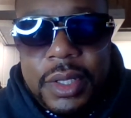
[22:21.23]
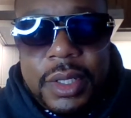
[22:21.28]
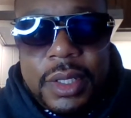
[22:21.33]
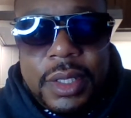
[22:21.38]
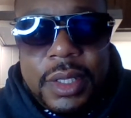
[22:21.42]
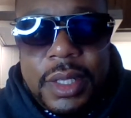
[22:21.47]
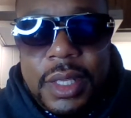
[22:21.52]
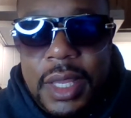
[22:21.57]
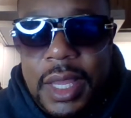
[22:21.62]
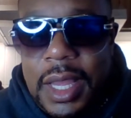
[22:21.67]

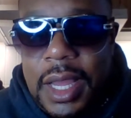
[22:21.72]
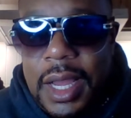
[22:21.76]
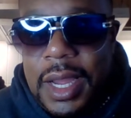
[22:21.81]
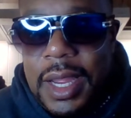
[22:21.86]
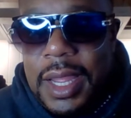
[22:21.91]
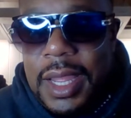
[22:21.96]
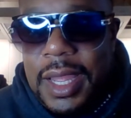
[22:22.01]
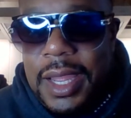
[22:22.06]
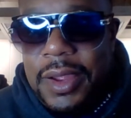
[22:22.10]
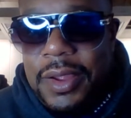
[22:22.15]
Yeah, I
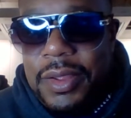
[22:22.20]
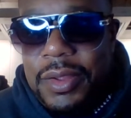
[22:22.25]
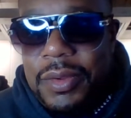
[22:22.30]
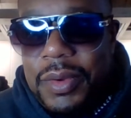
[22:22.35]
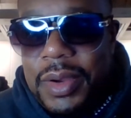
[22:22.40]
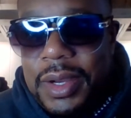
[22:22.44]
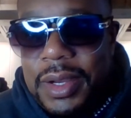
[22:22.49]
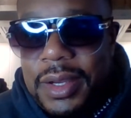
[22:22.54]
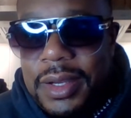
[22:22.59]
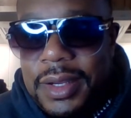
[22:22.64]
hear
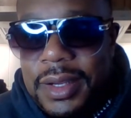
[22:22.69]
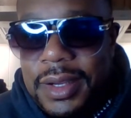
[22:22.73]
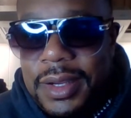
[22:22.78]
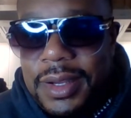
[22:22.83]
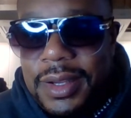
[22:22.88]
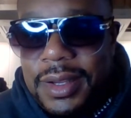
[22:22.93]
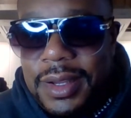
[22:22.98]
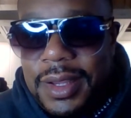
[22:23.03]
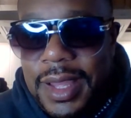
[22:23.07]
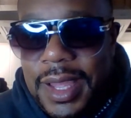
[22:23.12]
you,
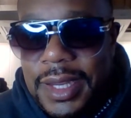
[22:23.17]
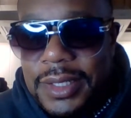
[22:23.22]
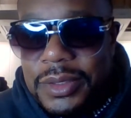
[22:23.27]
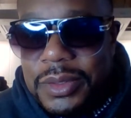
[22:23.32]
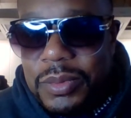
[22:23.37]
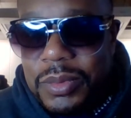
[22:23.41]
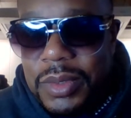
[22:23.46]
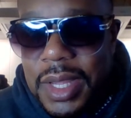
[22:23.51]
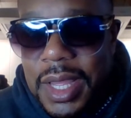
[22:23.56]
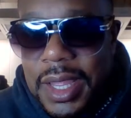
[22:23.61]

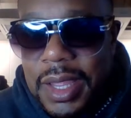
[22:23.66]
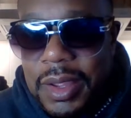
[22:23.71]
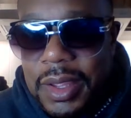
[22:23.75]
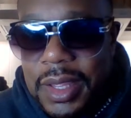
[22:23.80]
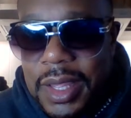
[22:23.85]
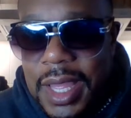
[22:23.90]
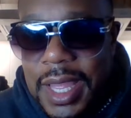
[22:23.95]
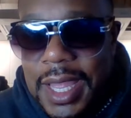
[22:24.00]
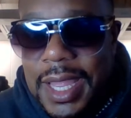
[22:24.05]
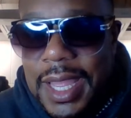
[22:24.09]

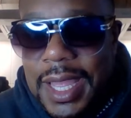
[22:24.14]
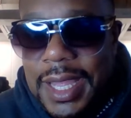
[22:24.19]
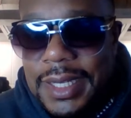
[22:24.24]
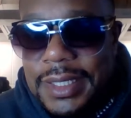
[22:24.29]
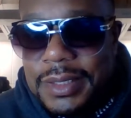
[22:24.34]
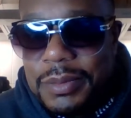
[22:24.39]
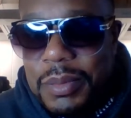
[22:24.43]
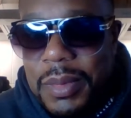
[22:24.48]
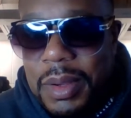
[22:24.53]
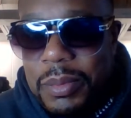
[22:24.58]

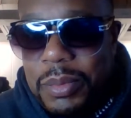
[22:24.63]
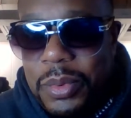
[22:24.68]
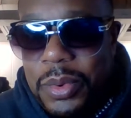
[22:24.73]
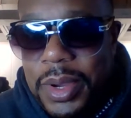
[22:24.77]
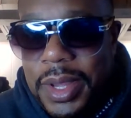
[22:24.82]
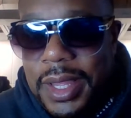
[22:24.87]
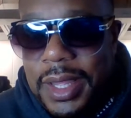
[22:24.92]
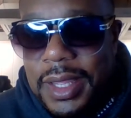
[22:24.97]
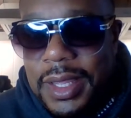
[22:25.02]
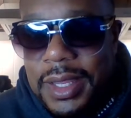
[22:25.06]
AH, my
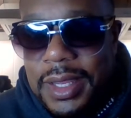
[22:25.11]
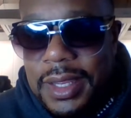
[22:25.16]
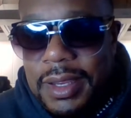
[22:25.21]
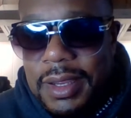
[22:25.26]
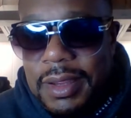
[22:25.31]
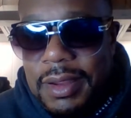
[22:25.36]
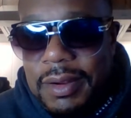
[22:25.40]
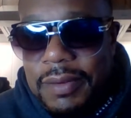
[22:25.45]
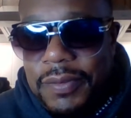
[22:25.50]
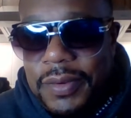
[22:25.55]
boy.
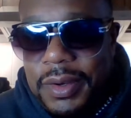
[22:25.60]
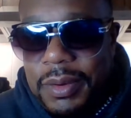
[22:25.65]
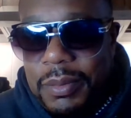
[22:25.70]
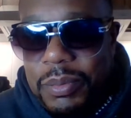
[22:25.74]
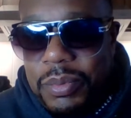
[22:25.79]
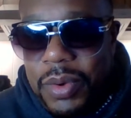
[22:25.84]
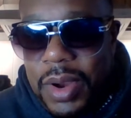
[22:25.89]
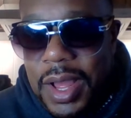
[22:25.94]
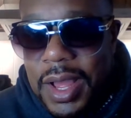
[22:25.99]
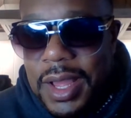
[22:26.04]
From the
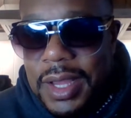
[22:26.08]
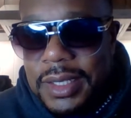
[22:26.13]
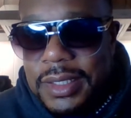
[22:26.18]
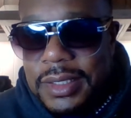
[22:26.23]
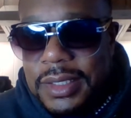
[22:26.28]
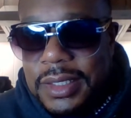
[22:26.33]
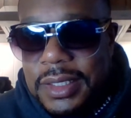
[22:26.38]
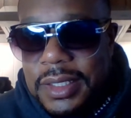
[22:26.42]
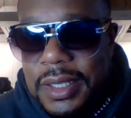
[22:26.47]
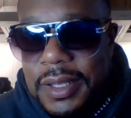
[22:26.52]

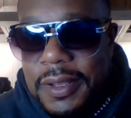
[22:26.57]
Bronx.